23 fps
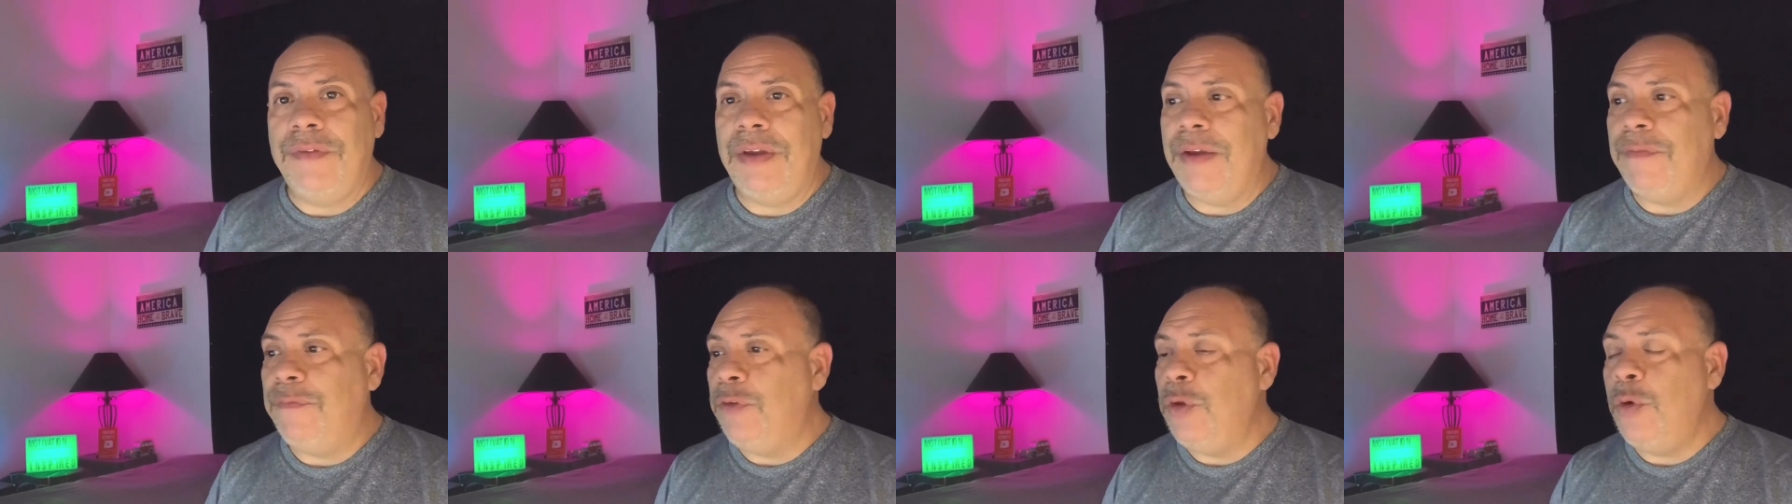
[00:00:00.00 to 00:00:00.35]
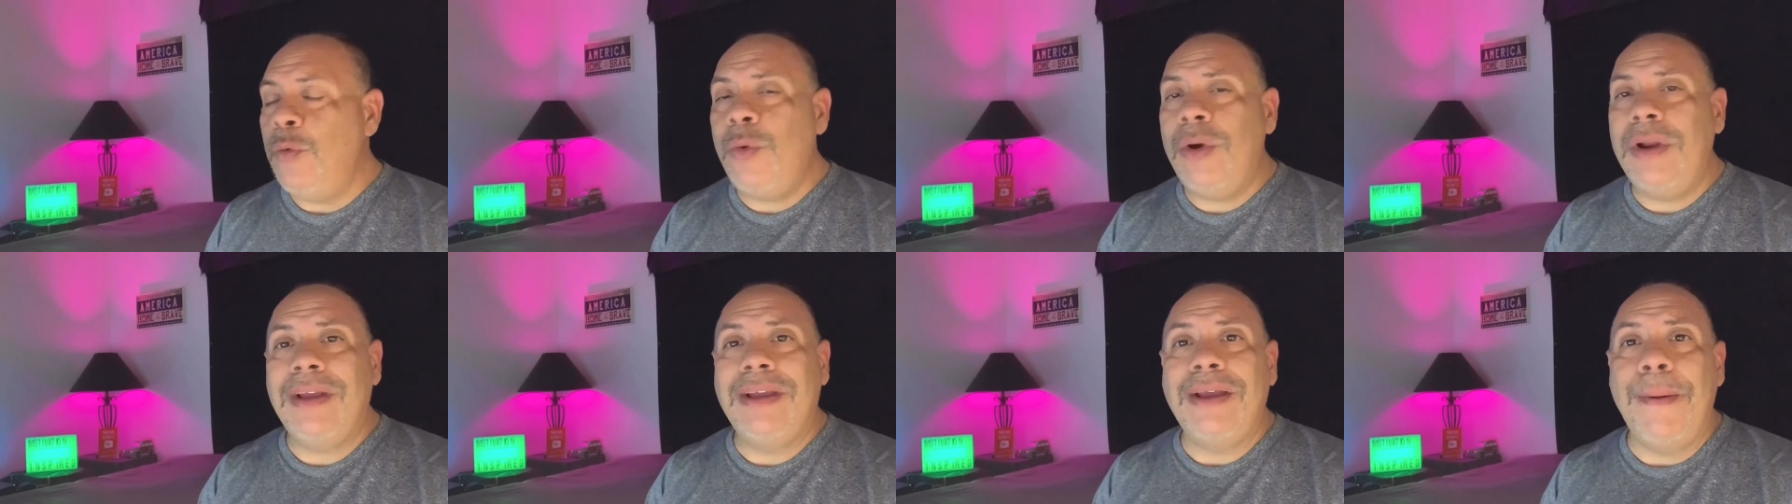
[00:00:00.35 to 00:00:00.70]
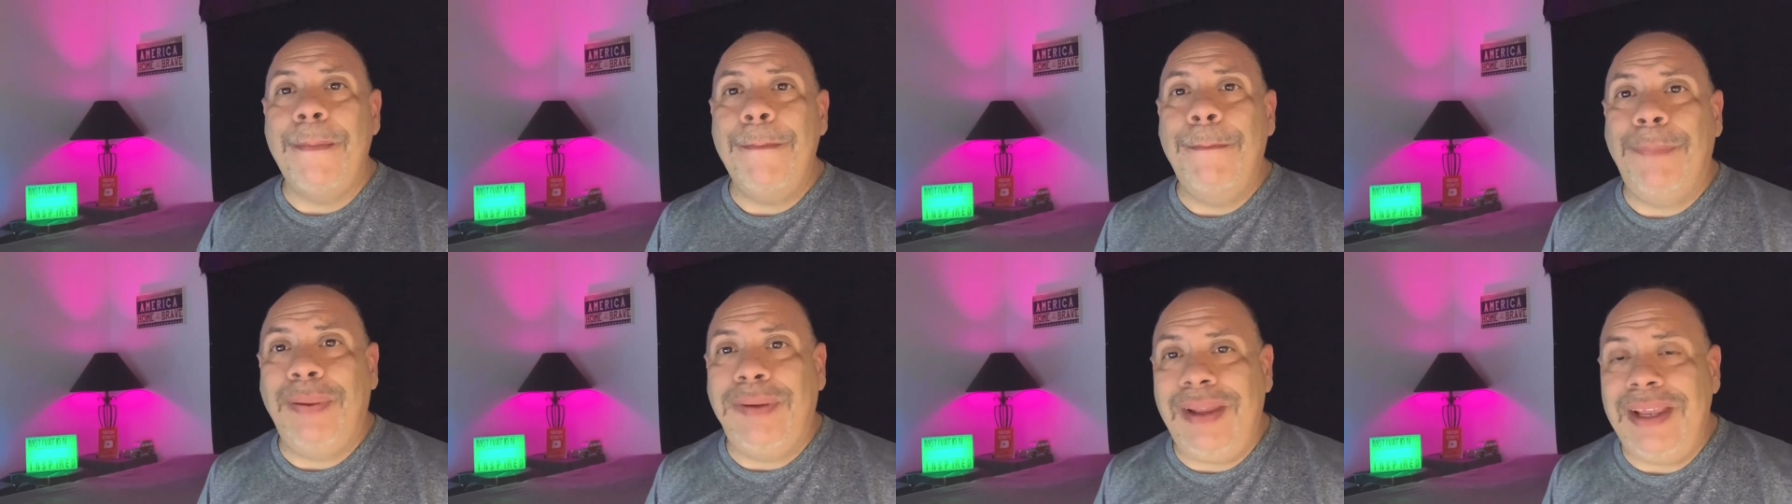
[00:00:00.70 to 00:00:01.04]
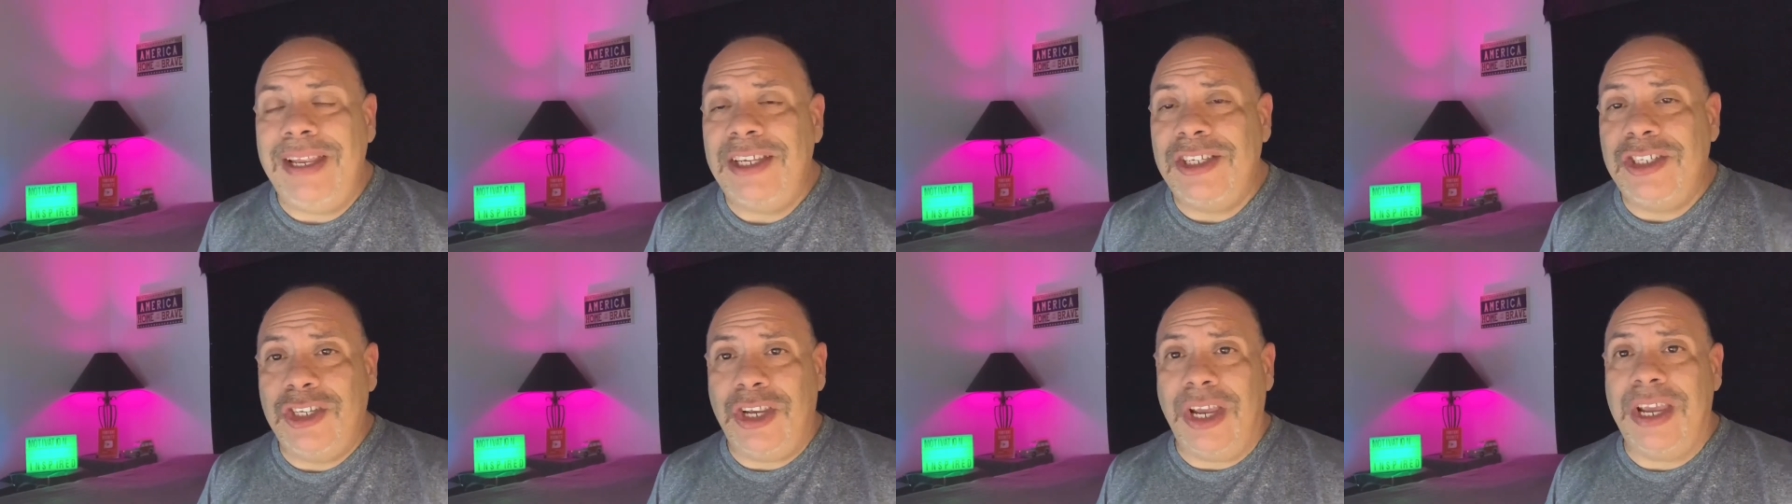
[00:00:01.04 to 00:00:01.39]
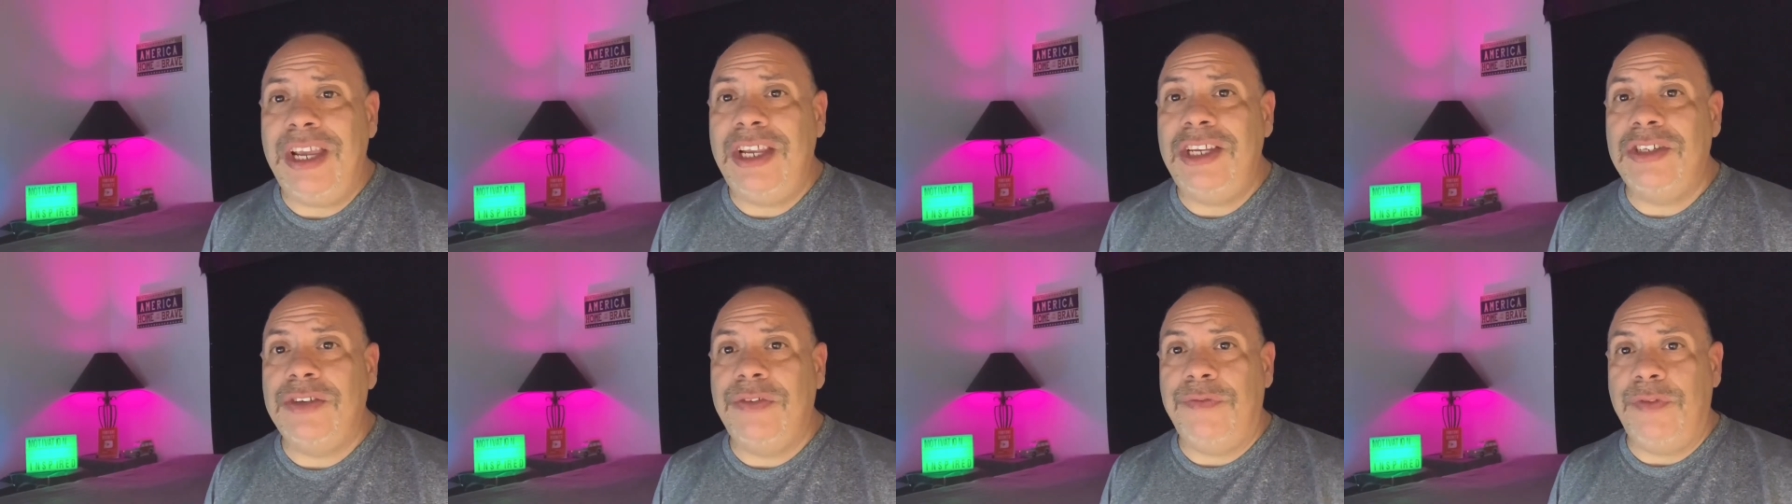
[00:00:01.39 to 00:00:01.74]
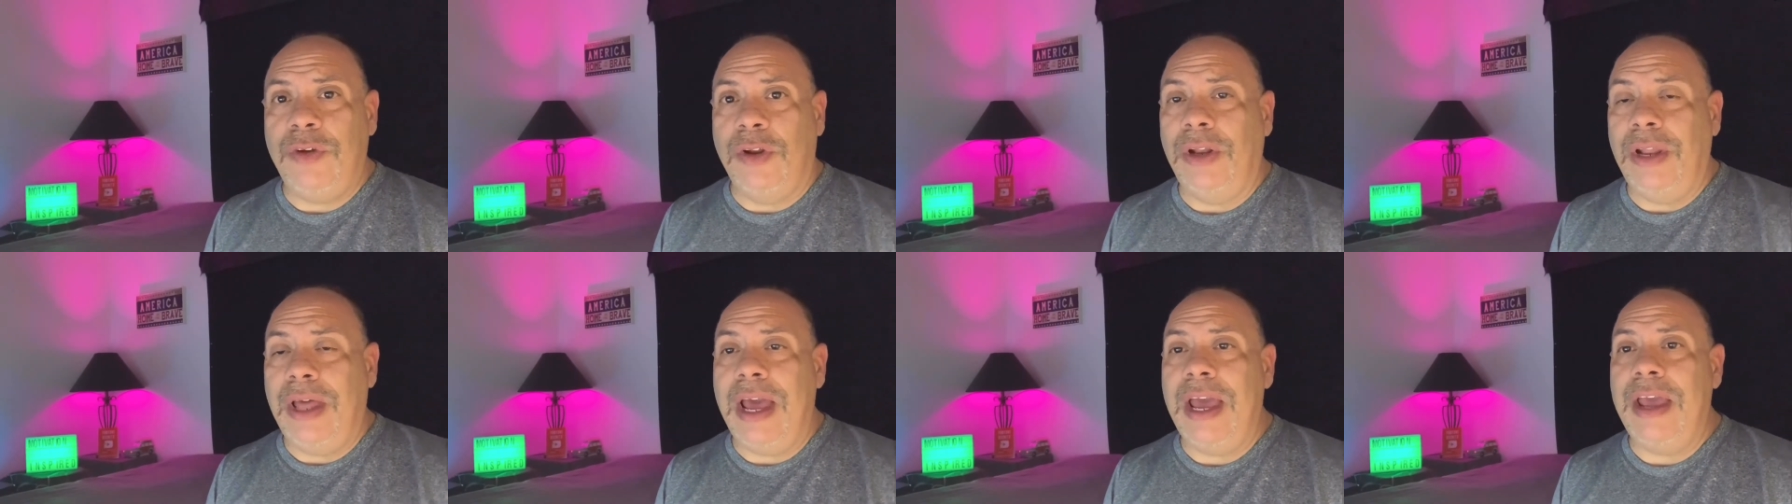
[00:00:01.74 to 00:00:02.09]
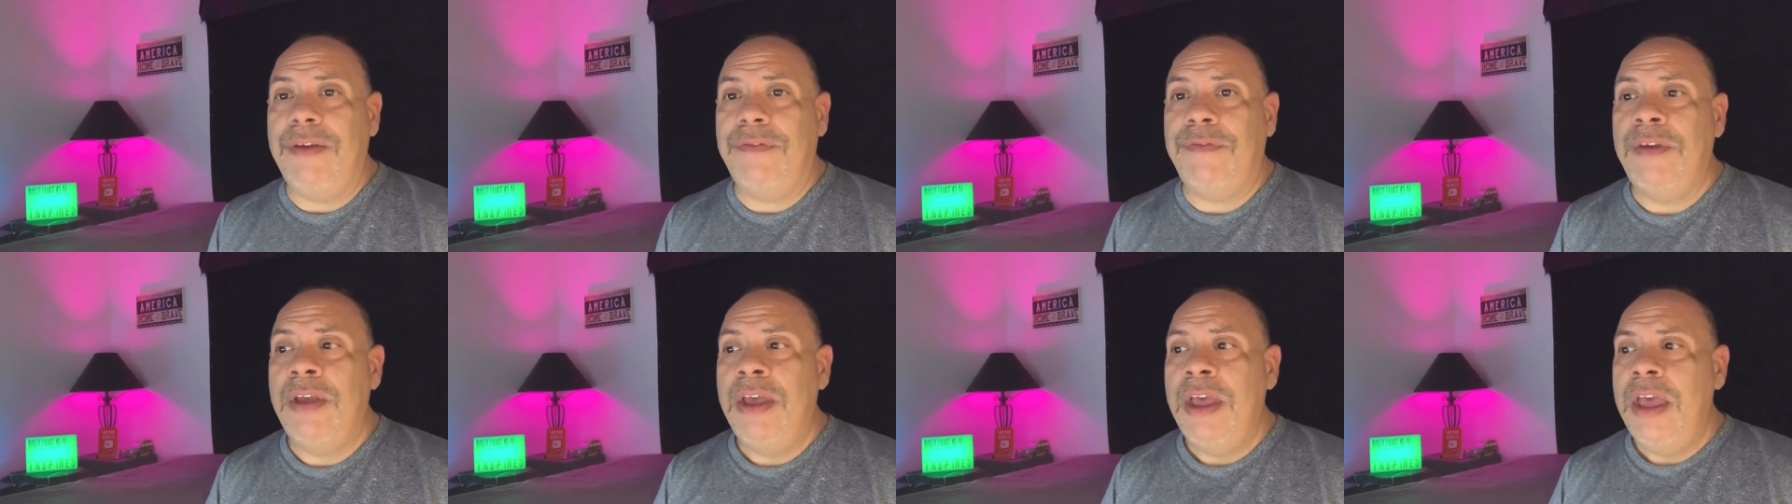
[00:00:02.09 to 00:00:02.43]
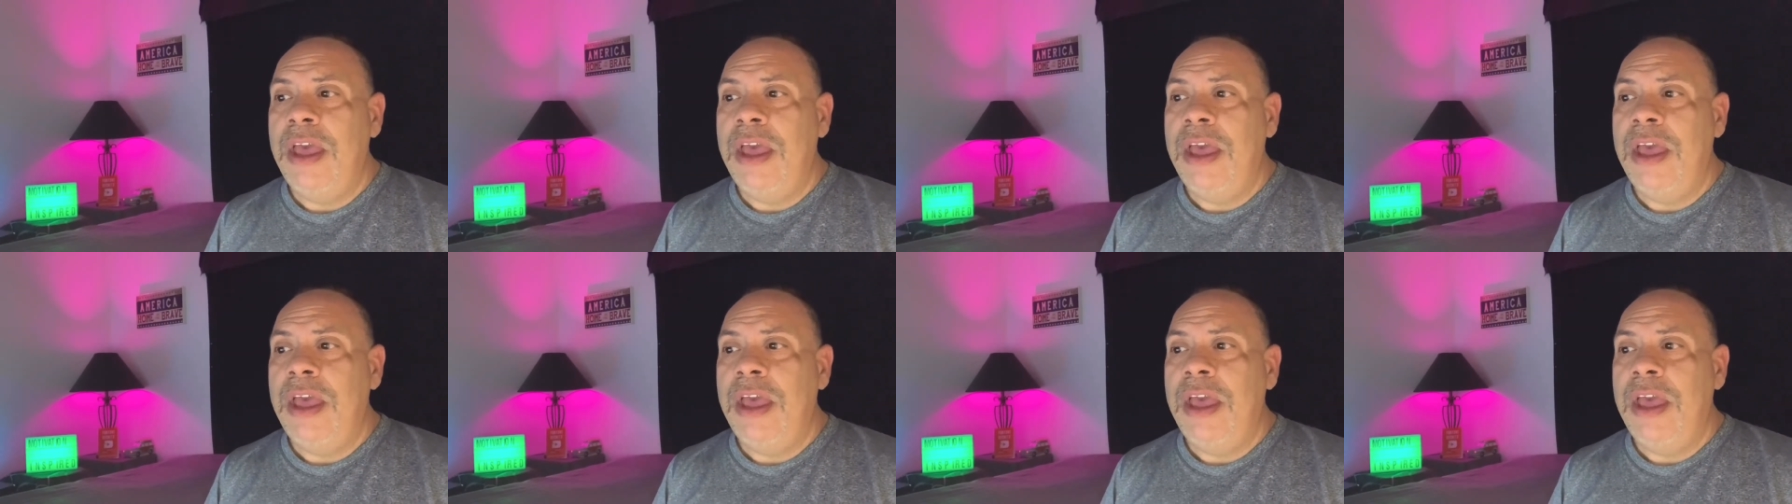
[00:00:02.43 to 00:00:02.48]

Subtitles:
If you want a complete change of your life,